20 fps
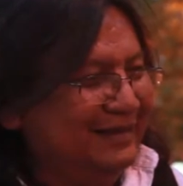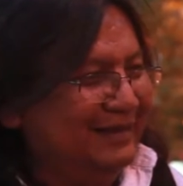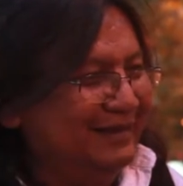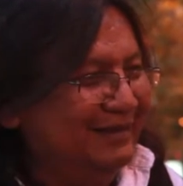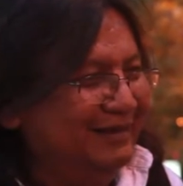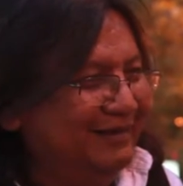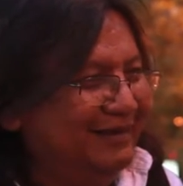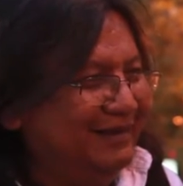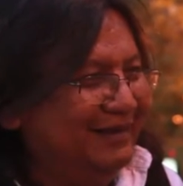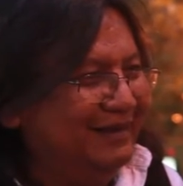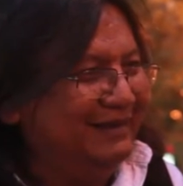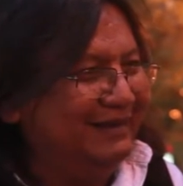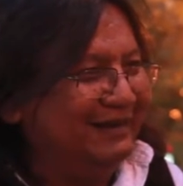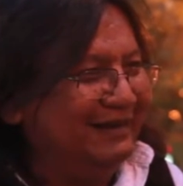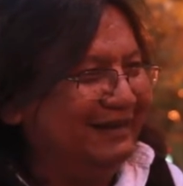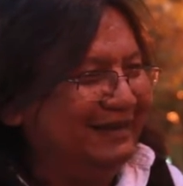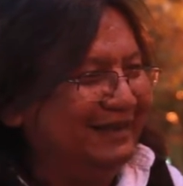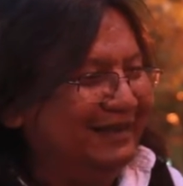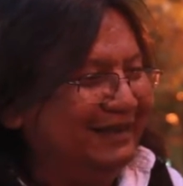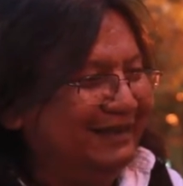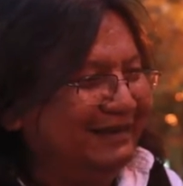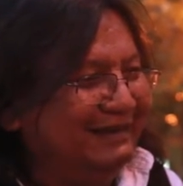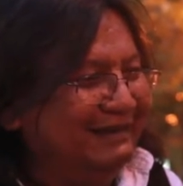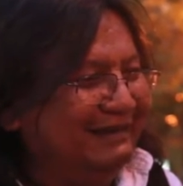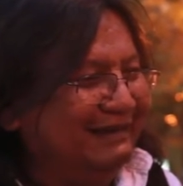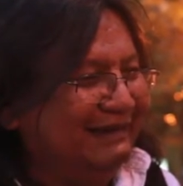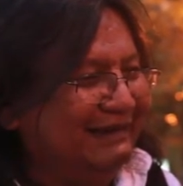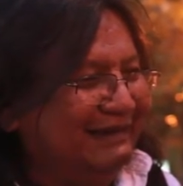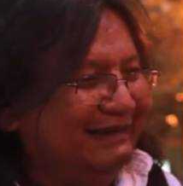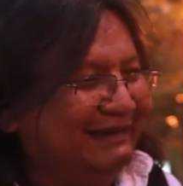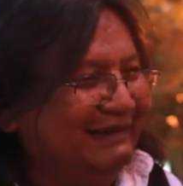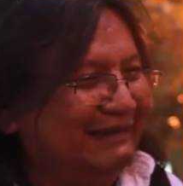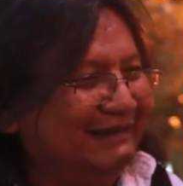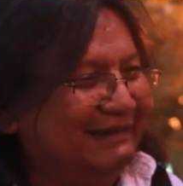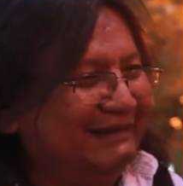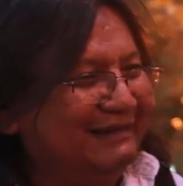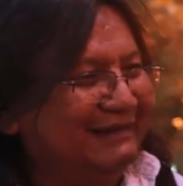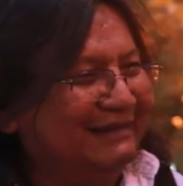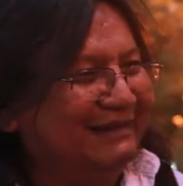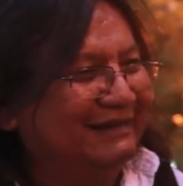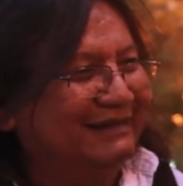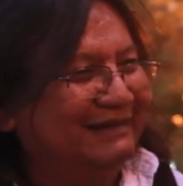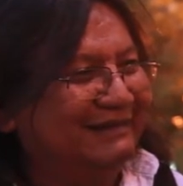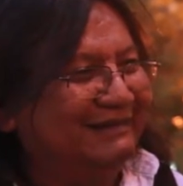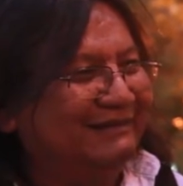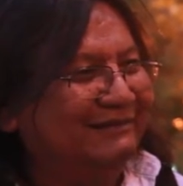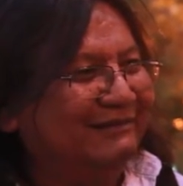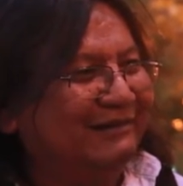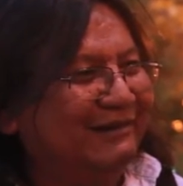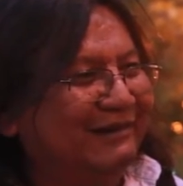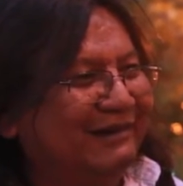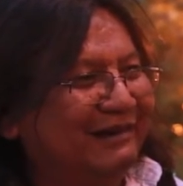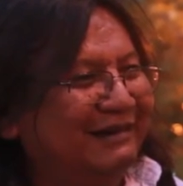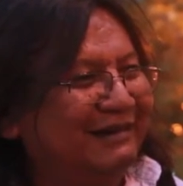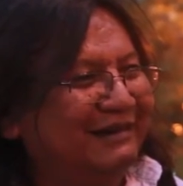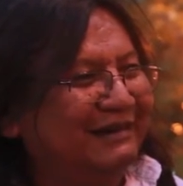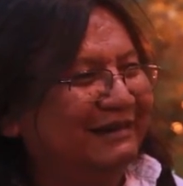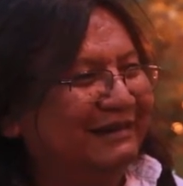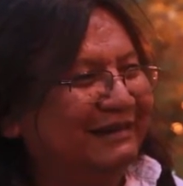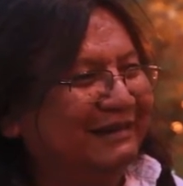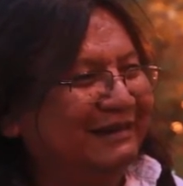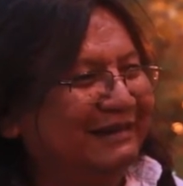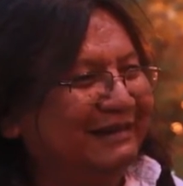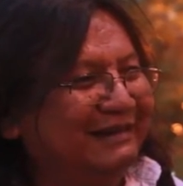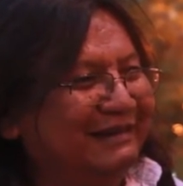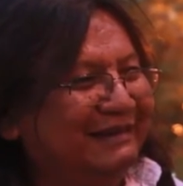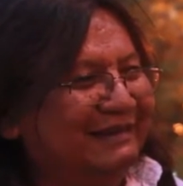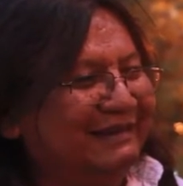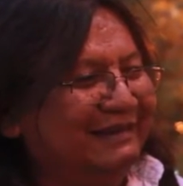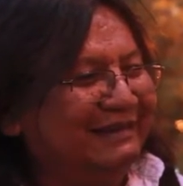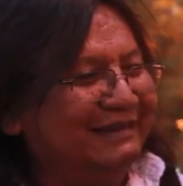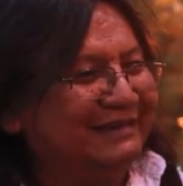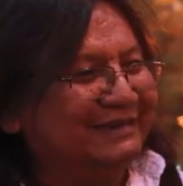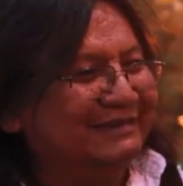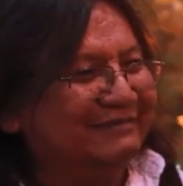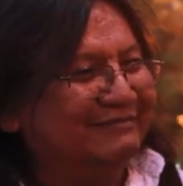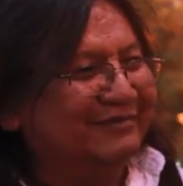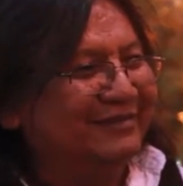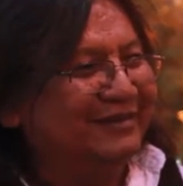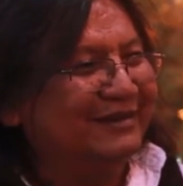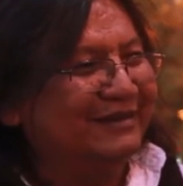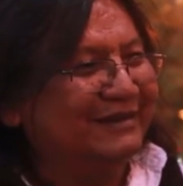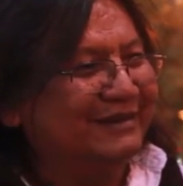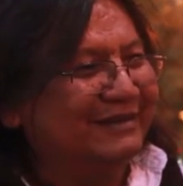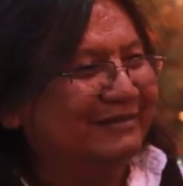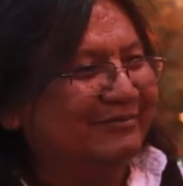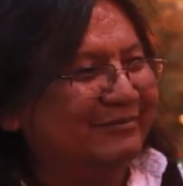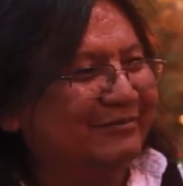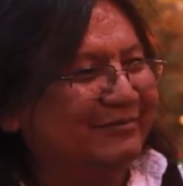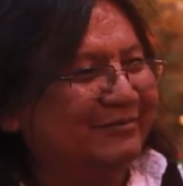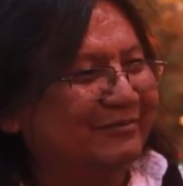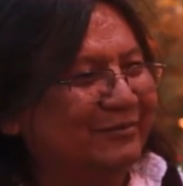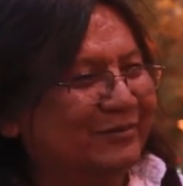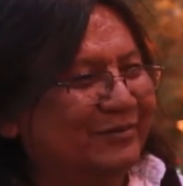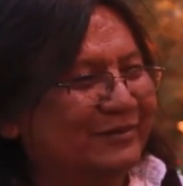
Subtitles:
Well, I think Ron is one of the more